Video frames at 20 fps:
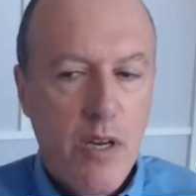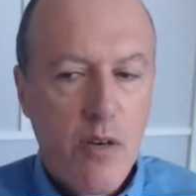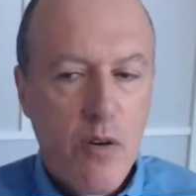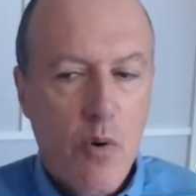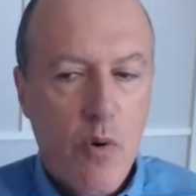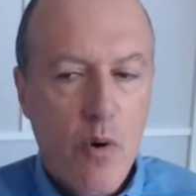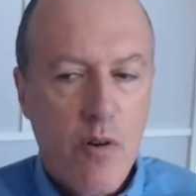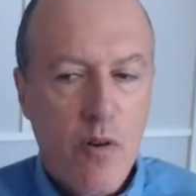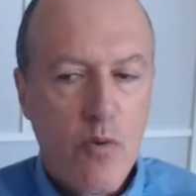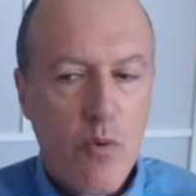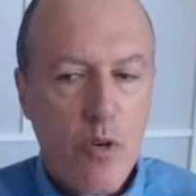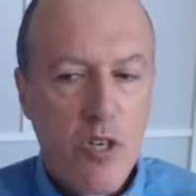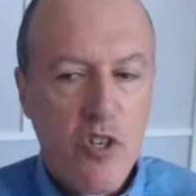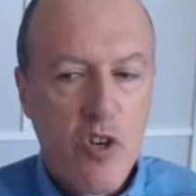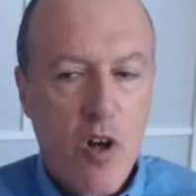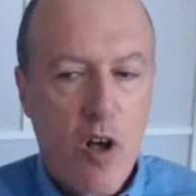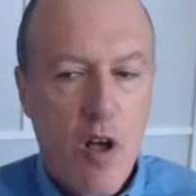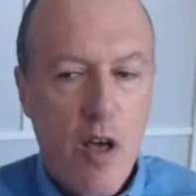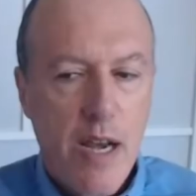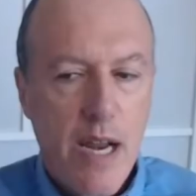endorse what
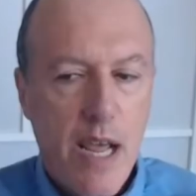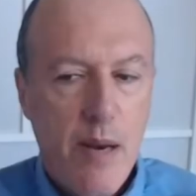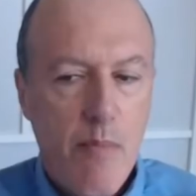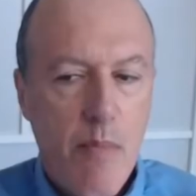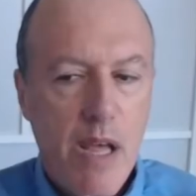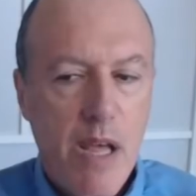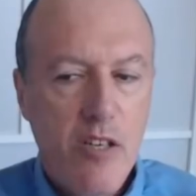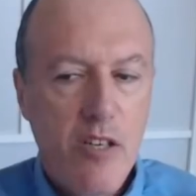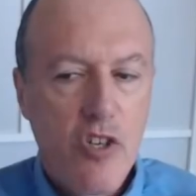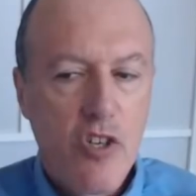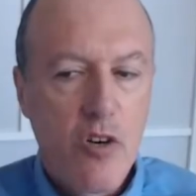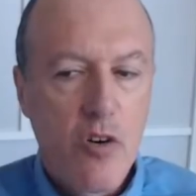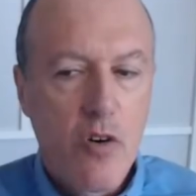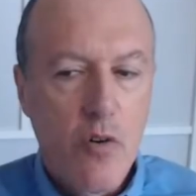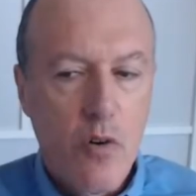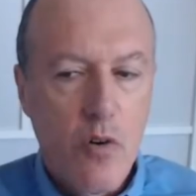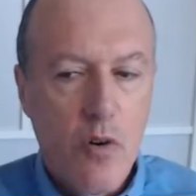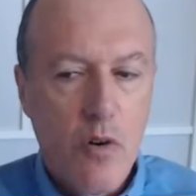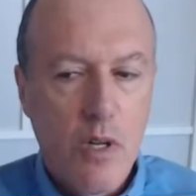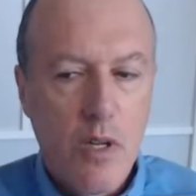John had mentioned
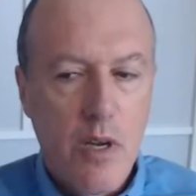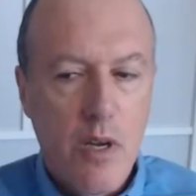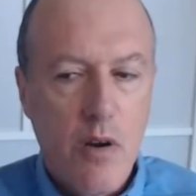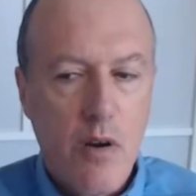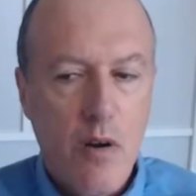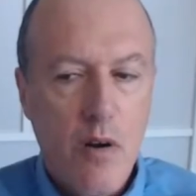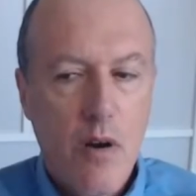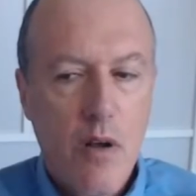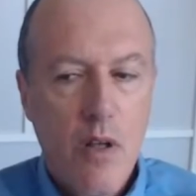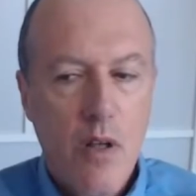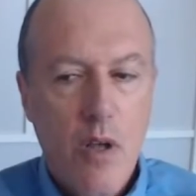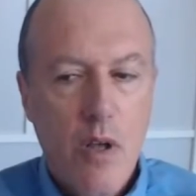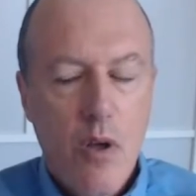earlier,